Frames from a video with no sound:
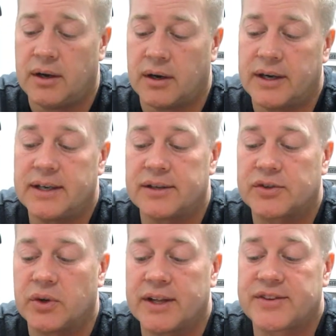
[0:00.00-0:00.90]
All right,
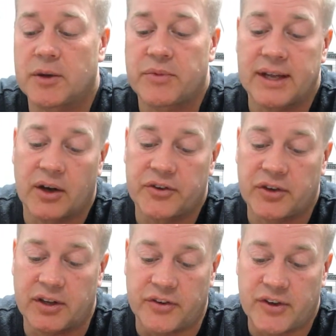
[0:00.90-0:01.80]
so that's something else
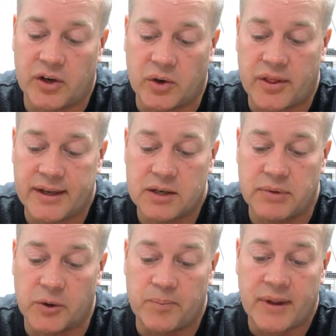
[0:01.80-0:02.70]
to consider and think
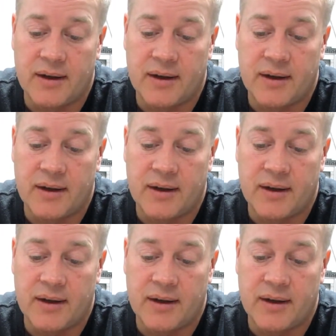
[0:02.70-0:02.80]
about.